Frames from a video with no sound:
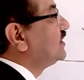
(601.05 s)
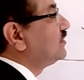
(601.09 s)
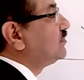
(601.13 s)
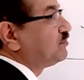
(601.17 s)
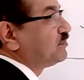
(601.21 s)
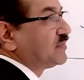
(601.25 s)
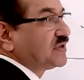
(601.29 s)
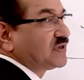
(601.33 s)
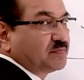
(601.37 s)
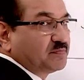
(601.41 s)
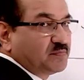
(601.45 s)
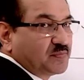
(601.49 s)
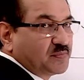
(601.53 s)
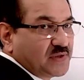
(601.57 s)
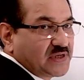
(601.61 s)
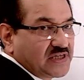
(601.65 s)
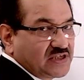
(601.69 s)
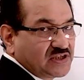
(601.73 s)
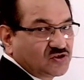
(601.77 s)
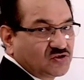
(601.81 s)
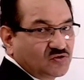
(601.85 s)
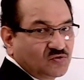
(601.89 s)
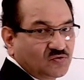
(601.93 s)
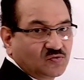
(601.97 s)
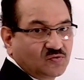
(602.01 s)
but
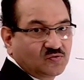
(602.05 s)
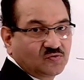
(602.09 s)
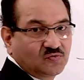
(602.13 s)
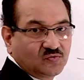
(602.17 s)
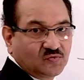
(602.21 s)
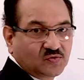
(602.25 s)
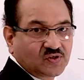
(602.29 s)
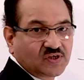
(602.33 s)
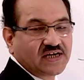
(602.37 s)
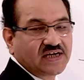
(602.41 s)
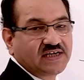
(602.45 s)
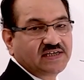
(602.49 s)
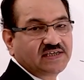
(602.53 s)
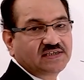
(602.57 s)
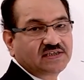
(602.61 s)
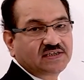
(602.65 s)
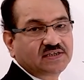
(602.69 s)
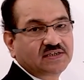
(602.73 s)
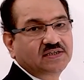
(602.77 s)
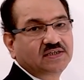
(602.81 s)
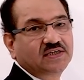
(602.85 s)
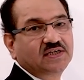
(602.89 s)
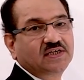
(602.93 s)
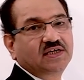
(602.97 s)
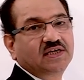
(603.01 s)
please you do write
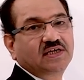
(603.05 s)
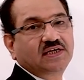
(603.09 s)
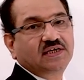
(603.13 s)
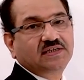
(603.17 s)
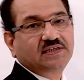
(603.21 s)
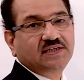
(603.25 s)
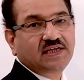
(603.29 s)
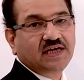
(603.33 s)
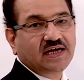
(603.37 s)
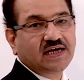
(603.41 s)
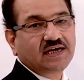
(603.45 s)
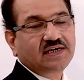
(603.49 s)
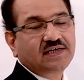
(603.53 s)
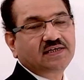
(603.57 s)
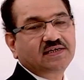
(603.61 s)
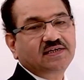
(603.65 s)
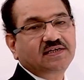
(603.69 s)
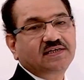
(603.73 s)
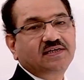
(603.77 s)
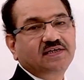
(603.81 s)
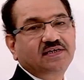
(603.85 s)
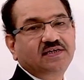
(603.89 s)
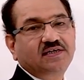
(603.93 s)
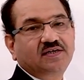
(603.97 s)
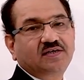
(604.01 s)

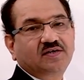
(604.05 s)
that